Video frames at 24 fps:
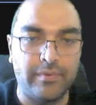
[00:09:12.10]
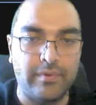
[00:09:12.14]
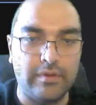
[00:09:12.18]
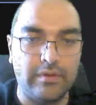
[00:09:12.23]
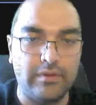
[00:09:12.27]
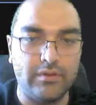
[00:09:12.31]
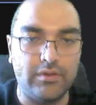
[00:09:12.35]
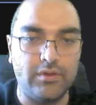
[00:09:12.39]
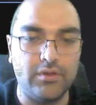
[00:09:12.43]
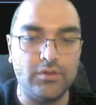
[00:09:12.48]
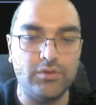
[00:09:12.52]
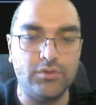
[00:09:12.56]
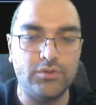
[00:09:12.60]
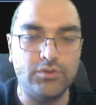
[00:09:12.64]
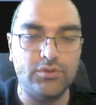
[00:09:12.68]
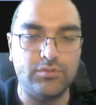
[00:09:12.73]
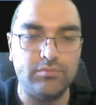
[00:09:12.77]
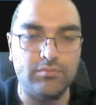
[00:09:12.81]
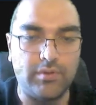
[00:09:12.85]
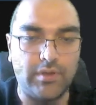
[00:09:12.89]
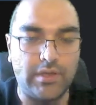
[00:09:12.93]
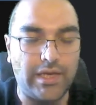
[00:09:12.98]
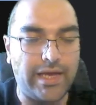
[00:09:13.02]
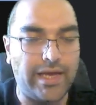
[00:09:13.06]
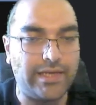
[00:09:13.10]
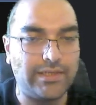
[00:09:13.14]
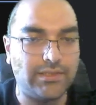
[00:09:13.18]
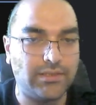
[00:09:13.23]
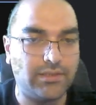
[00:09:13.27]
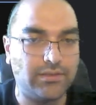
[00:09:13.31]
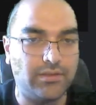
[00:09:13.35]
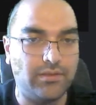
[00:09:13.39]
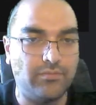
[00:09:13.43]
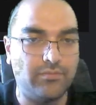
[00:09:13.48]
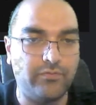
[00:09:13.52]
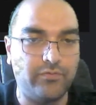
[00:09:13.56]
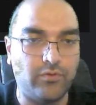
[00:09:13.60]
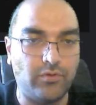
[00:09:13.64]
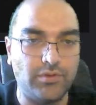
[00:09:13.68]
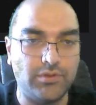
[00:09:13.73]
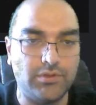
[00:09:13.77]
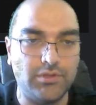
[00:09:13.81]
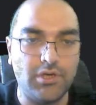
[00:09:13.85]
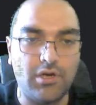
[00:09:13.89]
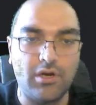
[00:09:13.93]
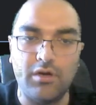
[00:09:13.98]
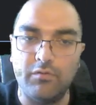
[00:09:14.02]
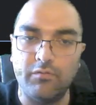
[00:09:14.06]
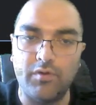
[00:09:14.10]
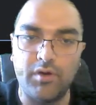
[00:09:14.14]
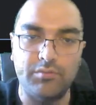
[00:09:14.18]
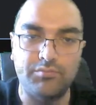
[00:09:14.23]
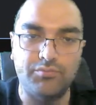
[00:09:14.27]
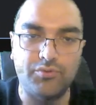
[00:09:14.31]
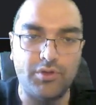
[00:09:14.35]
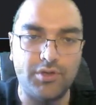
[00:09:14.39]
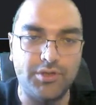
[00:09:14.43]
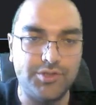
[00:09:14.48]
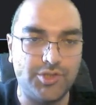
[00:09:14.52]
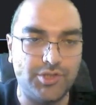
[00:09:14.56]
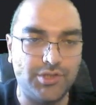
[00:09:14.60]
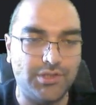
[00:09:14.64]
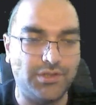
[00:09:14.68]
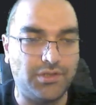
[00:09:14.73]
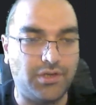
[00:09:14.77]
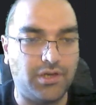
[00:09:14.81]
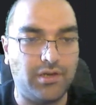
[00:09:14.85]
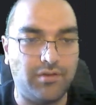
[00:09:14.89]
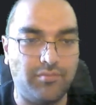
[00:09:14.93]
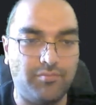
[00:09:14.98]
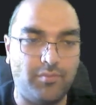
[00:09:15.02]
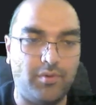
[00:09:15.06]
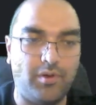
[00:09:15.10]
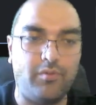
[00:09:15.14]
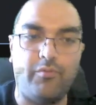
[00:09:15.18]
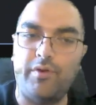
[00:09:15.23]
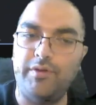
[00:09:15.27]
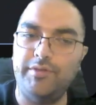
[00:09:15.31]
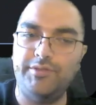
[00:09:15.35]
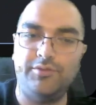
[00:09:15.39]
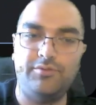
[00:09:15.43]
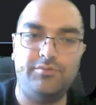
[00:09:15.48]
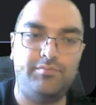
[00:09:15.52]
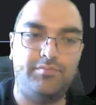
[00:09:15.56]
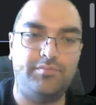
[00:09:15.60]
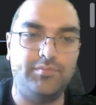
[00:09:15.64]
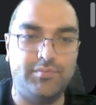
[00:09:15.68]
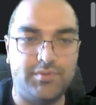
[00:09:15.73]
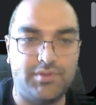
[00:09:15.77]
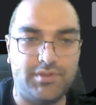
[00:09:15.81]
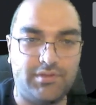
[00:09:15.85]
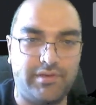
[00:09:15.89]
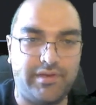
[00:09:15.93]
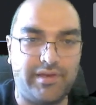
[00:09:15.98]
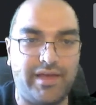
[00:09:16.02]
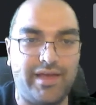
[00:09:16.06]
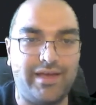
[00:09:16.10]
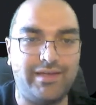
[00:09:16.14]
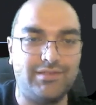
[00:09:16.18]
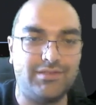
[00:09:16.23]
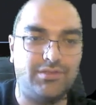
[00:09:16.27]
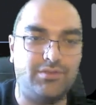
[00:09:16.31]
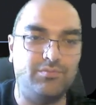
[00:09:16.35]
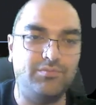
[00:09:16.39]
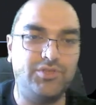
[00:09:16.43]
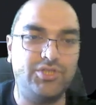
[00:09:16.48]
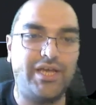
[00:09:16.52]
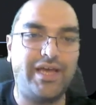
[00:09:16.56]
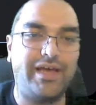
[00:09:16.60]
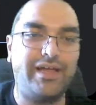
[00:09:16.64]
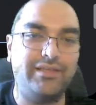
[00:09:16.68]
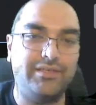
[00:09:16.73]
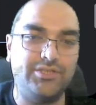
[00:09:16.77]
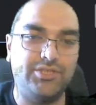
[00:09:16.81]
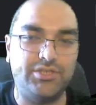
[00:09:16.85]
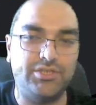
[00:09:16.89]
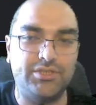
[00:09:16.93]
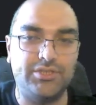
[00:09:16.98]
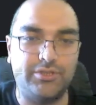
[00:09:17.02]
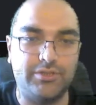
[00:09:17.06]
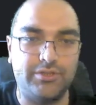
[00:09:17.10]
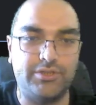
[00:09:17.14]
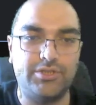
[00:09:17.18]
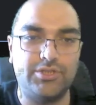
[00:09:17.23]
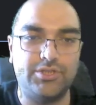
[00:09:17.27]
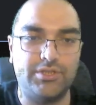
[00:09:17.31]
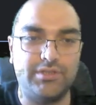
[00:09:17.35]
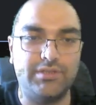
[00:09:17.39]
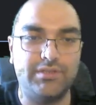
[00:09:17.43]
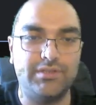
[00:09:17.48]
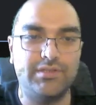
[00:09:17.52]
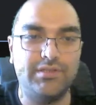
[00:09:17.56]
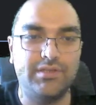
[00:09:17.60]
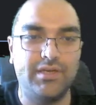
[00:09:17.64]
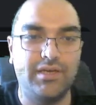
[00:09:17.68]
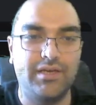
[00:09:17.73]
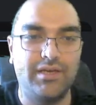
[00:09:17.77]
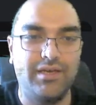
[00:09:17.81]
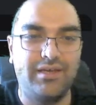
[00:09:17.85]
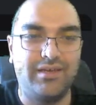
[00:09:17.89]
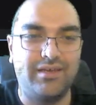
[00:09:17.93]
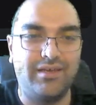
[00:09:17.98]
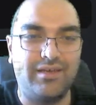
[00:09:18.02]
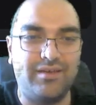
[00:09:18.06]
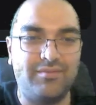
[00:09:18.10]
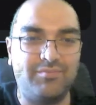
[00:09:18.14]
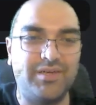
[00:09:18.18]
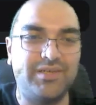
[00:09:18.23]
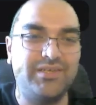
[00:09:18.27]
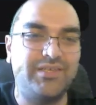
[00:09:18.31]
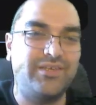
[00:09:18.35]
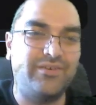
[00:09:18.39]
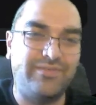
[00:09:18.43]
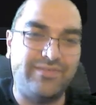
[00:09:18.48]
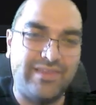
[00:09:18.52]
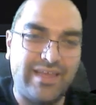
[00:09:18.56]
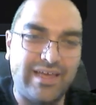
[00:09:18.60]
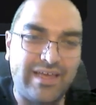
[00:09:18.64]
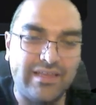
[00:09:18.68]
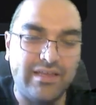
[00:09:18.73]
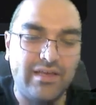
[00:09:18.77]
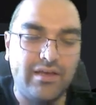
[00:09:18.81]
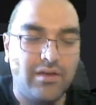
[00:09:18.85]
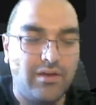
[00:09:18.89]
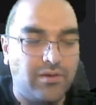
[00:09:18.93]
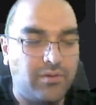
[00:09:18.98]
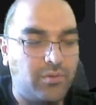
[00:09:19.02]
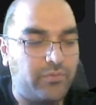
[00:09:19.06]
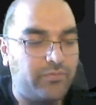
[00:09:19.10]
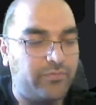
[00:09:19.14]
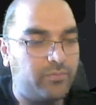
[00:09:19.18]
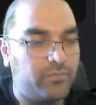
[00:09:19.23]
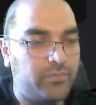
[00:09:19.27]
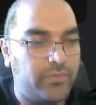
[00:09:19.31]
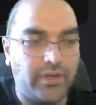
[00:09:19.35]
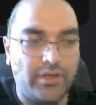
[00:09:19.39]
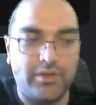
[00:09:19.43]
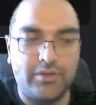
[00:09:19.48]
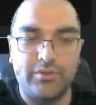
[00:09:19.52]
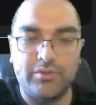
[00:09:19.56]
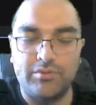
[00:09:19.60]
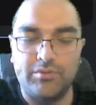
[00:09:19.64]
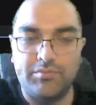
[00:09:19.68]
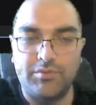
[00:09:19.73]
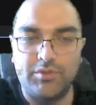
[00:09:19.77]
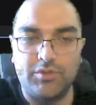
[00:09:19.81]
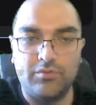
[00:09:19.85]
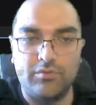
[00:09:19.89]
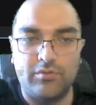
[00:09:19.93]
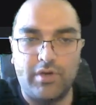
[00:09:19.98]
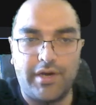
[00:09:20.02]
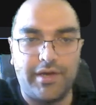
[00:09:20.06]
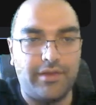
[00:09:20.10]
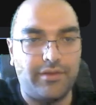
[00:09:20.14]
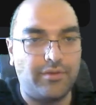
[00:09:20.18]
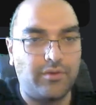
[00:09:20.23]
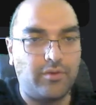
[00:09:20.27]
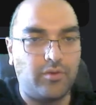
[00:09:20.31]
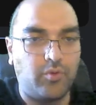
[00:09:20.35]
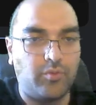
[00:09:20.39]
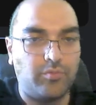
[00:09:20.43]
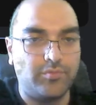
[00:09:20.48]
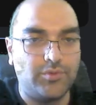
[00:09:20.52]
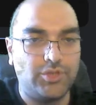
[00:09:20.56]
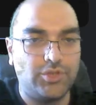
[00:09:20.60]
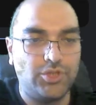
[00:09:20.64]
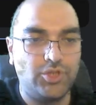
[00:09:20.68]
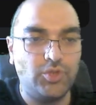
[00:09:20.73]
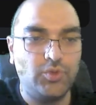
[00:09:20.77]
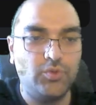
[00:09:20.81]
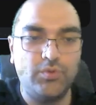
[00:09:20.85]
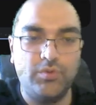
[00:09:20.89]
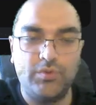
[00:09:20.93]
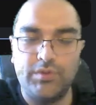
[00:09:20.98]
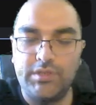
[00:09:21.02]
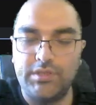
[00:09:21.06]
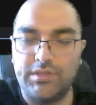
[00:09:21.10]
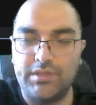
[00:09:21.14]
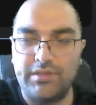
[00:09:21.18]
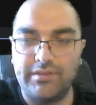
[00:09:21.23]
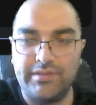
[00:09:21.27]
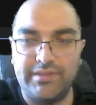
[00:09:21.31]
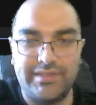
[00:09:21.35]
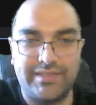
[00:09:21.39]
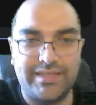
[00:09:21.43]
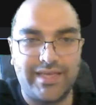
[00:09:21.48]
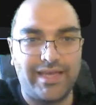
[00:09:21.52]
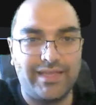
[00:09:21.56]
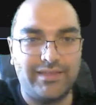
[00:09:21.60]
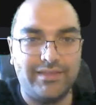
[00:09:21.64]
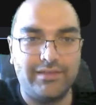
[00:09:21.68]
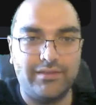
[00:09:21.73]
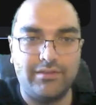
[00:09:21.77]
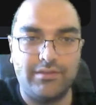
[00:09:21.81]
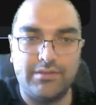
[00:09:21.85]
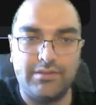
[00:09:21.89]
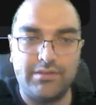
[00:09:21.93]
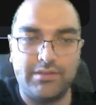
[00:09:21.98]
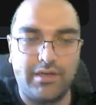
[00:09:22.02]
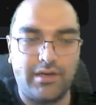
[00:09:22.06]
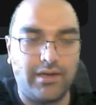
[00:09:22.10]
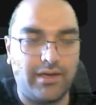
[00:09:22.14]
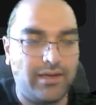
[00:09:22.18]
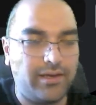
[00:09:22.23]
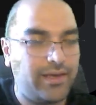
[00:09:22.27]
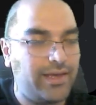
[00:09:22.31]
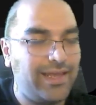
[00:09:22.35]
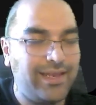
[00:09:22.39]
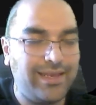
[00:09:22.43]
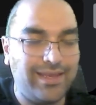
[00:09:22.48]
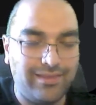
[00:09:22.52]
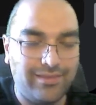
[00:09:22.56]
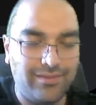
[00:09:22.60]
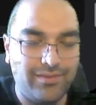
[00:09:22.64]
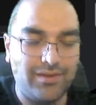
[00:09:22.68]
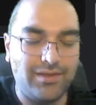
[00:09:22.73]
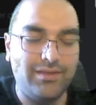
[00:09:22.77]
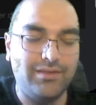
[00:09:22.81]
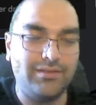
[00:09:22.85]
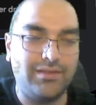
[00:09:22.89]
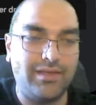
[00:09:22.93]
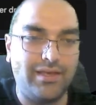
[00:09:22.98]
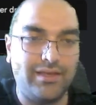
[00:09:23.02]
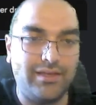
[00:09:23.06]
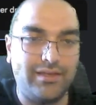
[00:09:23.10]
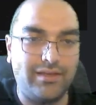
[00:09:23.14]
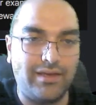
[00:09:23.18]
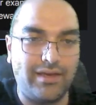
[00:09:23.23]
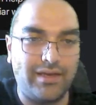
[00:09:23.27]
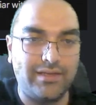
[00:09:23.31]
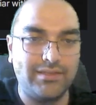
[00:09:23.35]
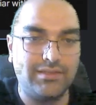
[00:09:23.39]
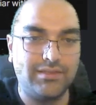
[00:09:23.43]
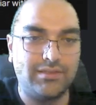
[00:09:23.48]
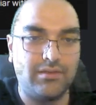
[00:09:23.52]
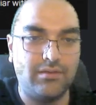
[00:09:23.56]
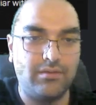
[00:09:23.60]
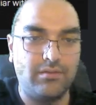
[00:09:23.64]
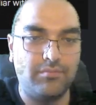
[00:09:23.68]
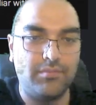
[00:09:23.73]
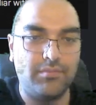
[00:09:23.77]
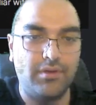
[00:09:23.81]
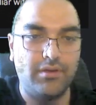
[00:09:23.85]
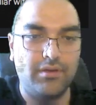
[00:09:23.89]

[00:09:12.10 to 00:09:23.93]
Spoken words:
You could ask them for DIY project. I want to ask some challenging questions, and because of that, you could do, I don't know, shoes, sandals, anything, and ask them